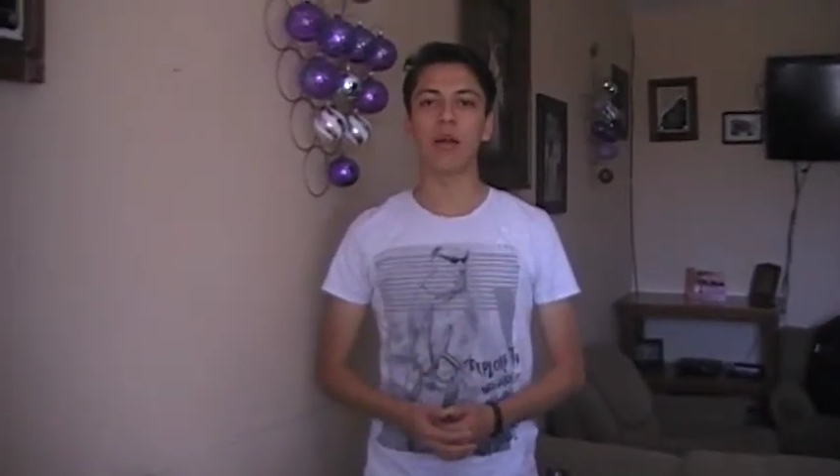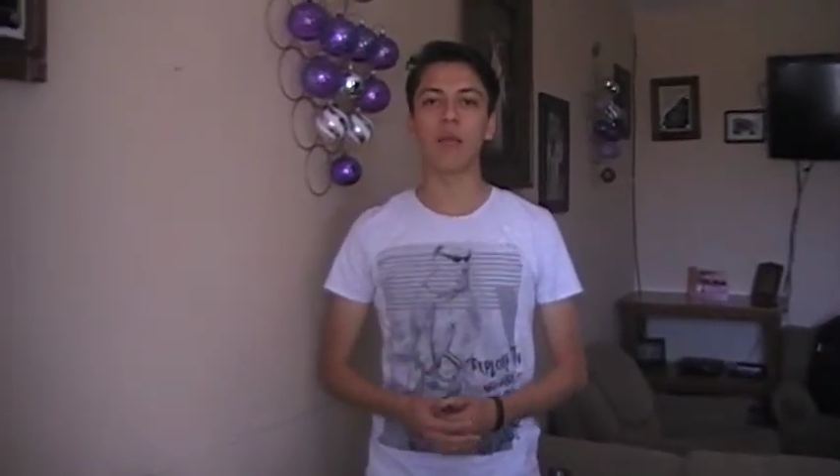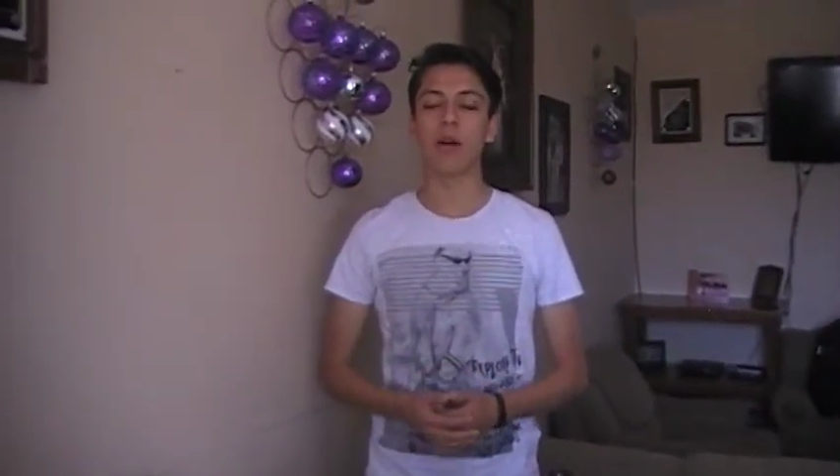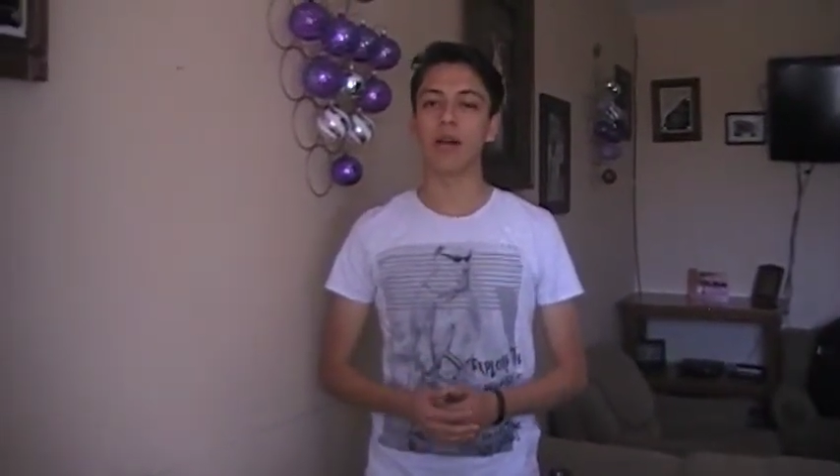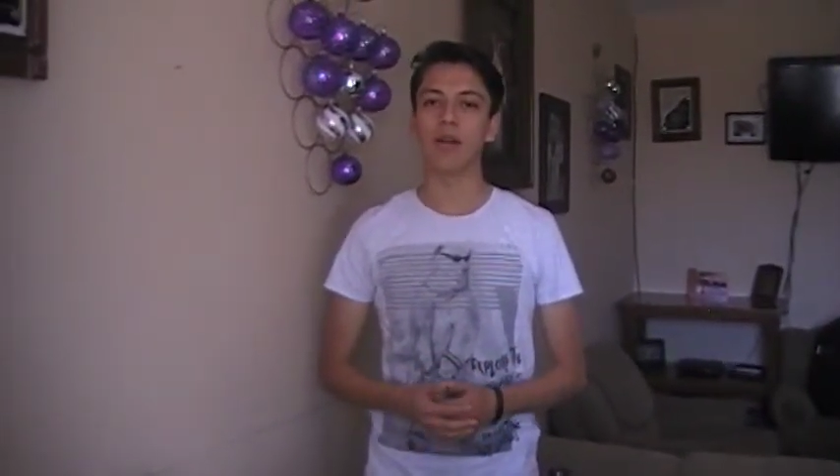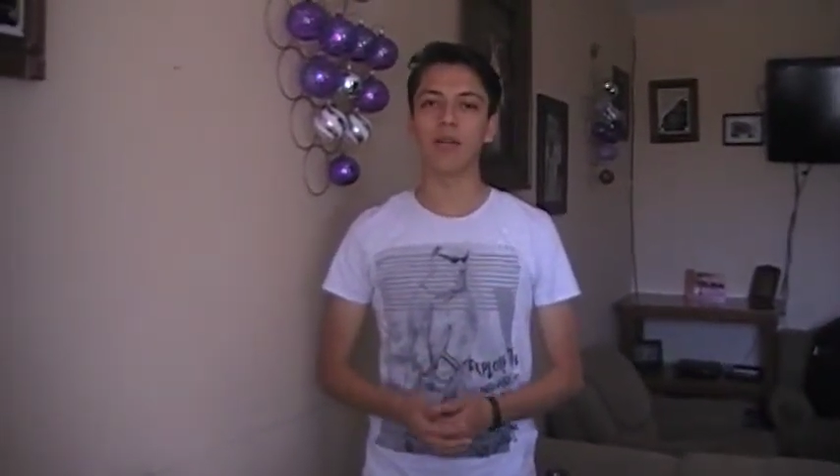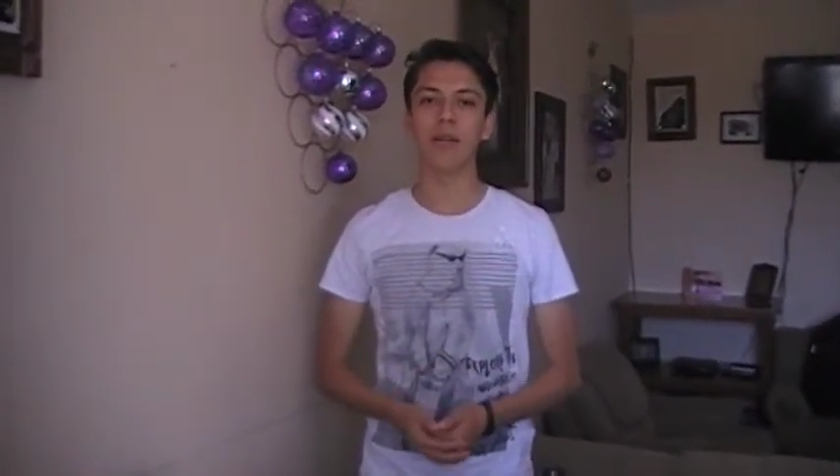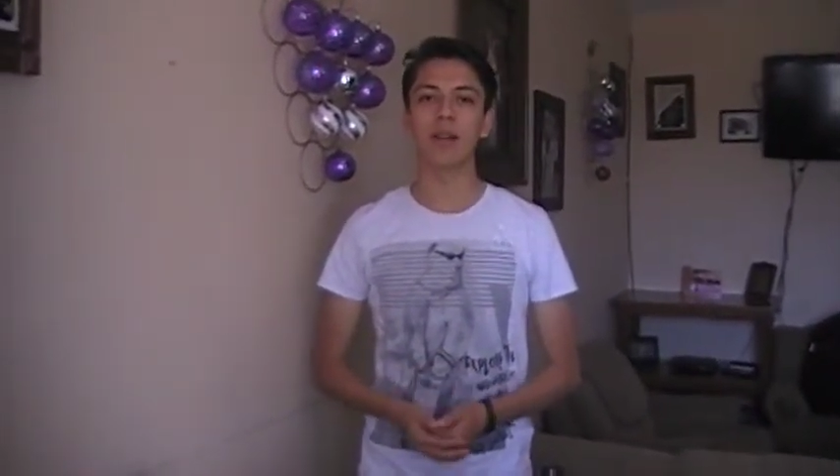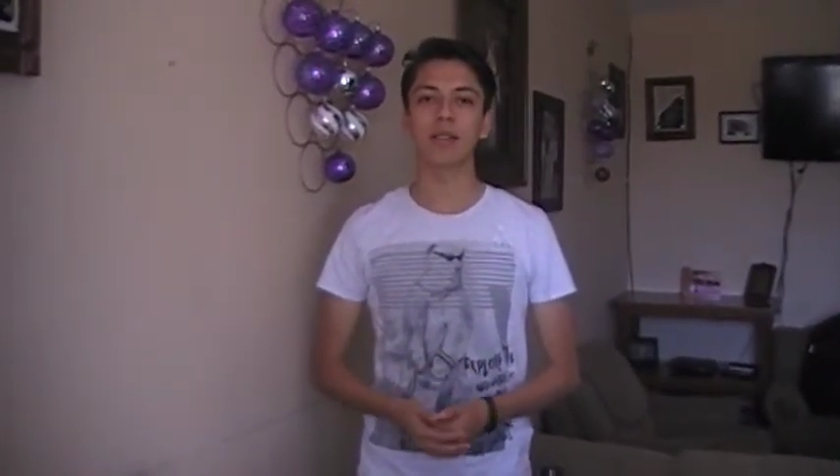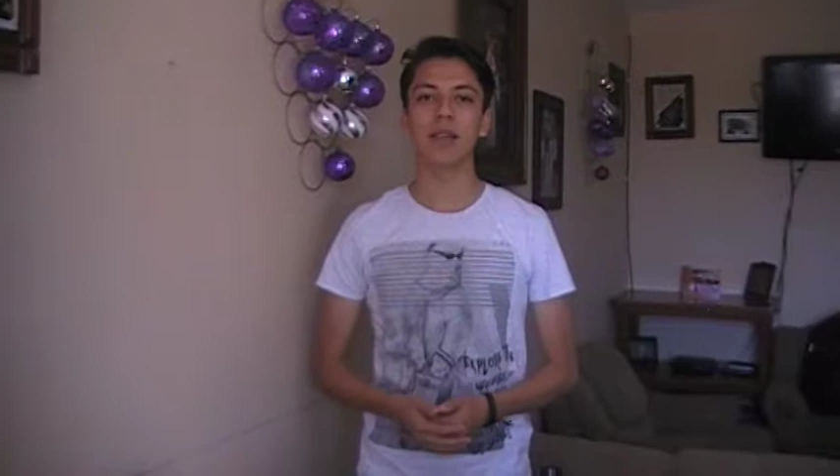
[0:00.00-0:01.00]
but I learn
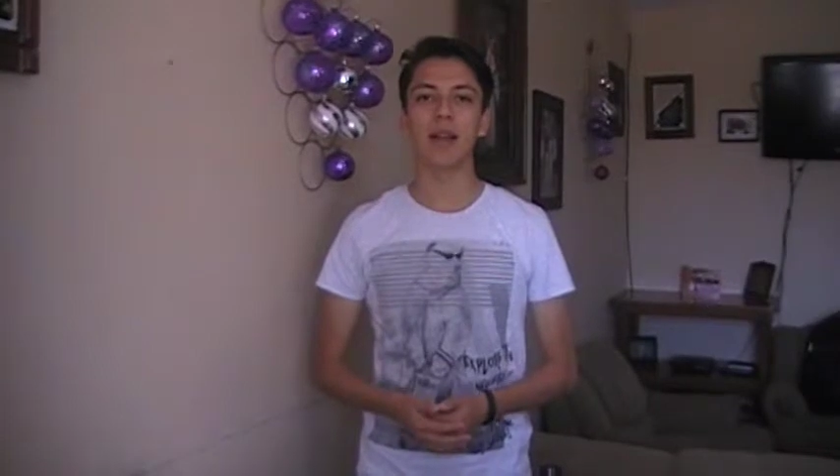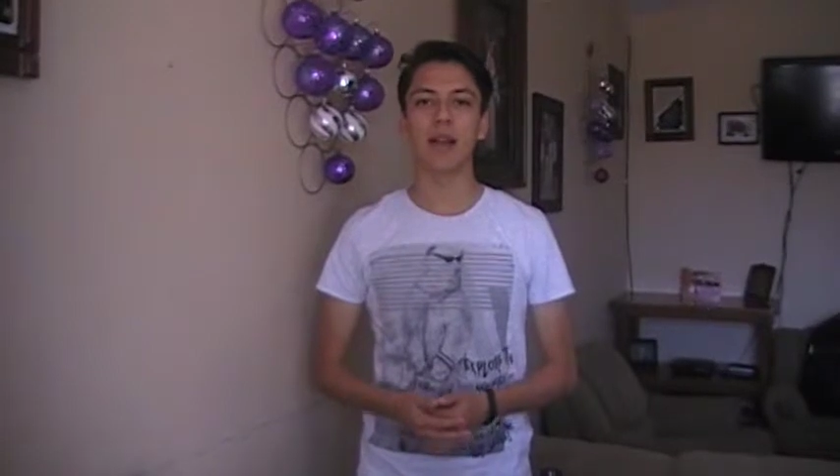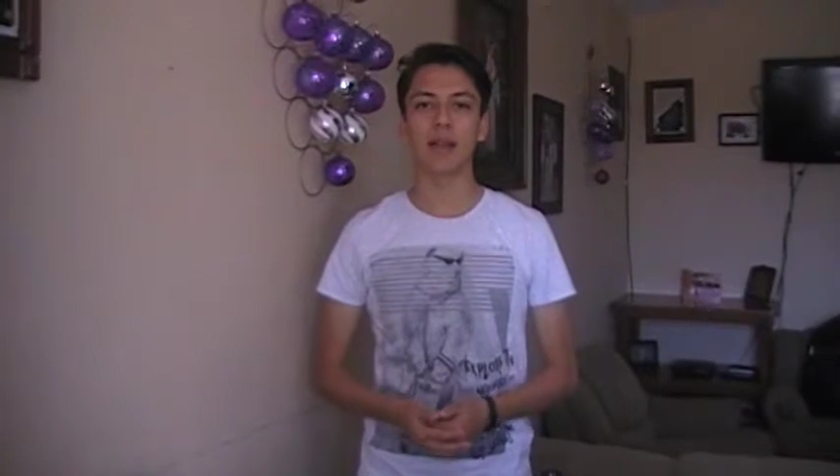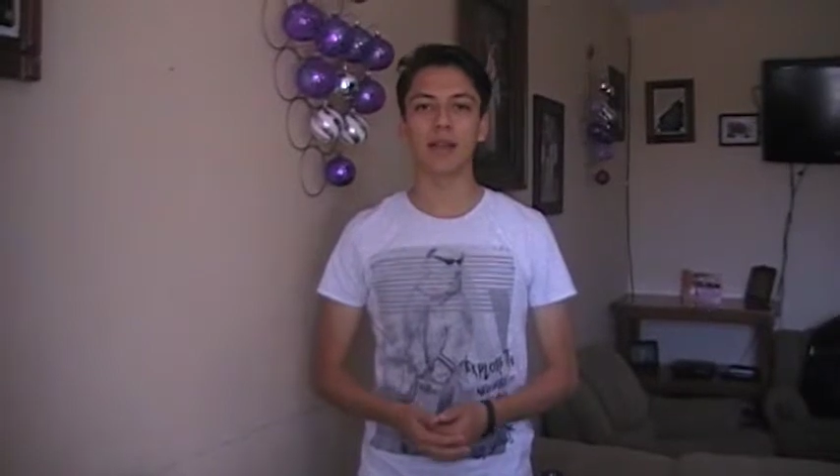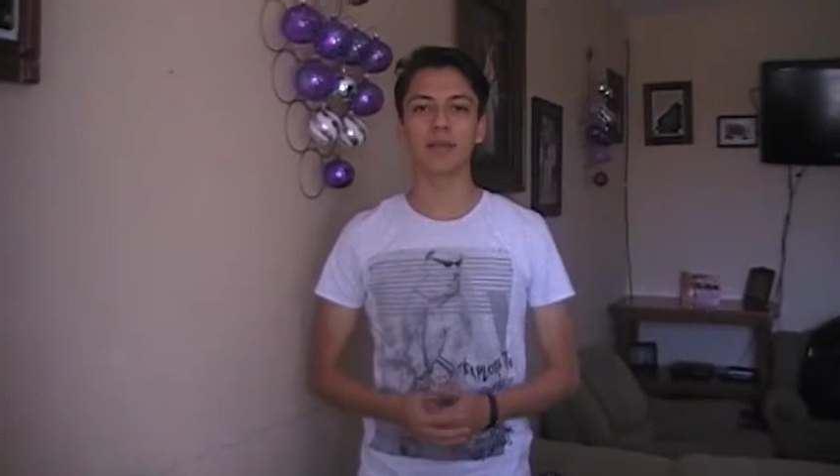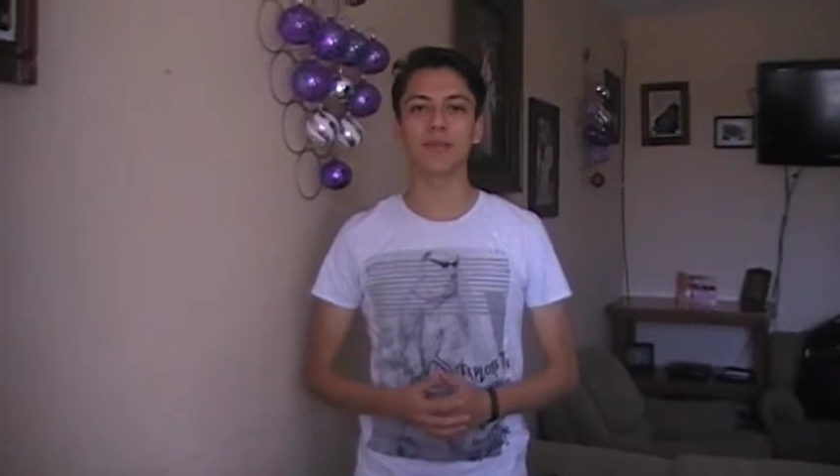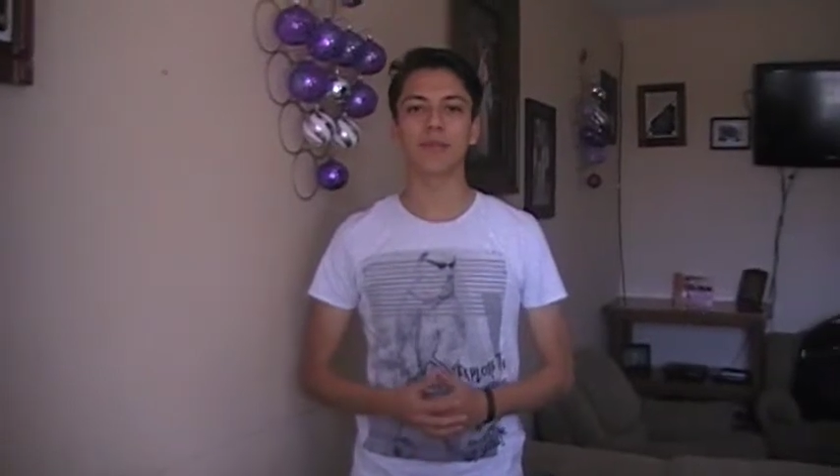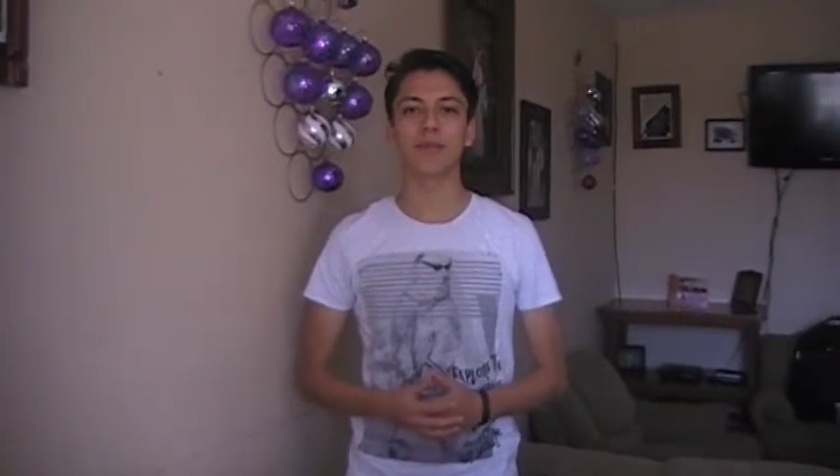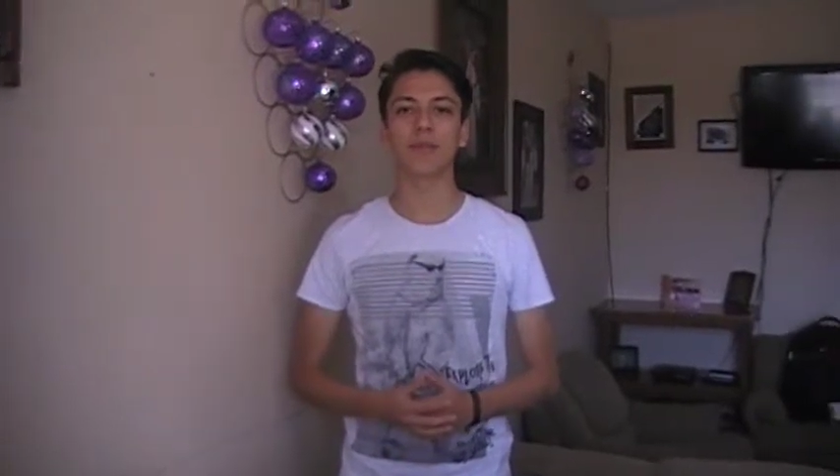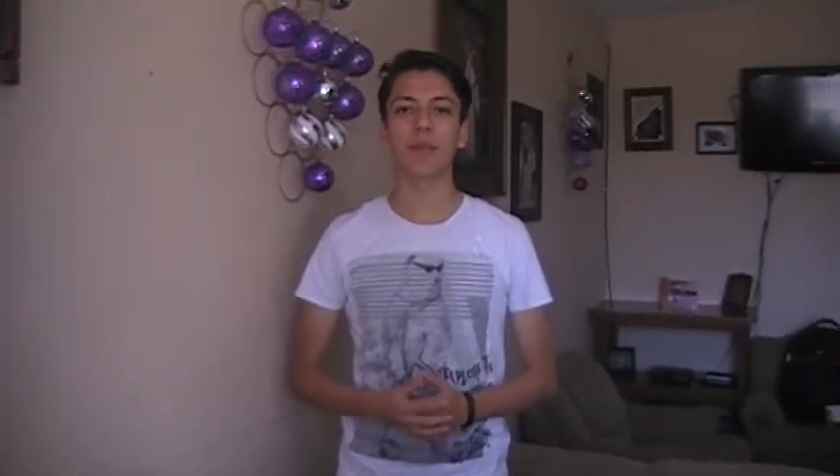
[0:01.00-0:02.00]
fast and I like
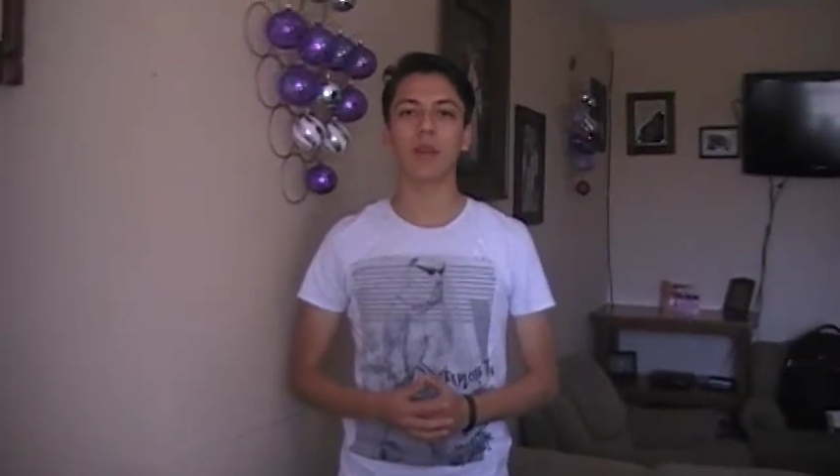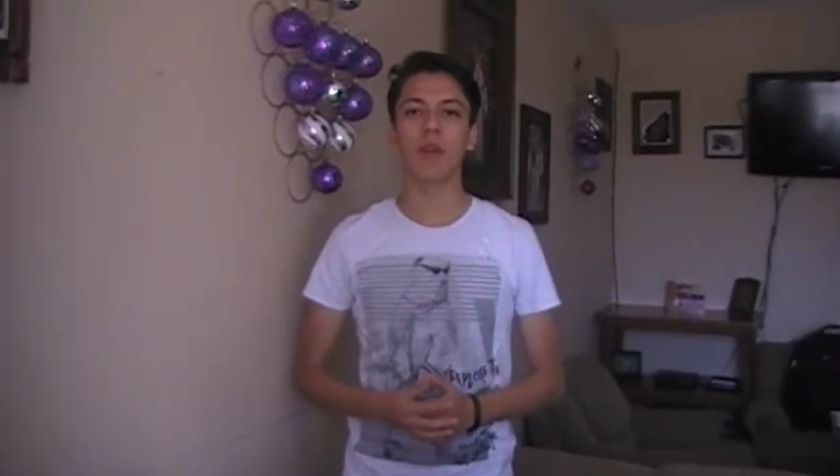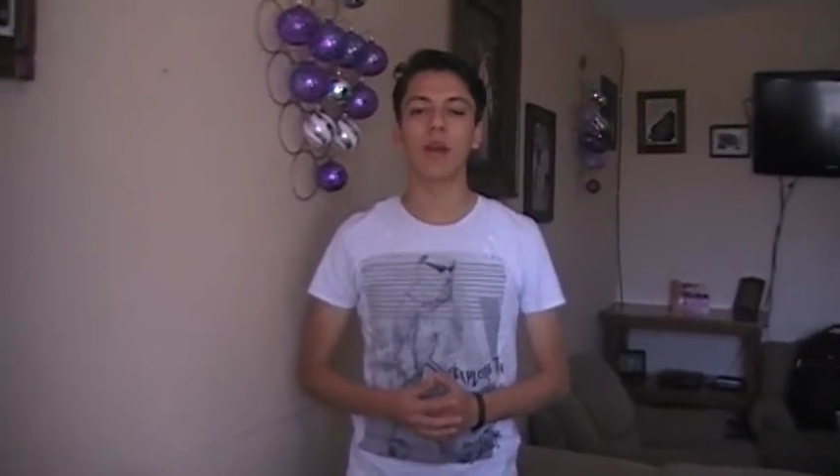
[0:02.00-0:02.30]
it.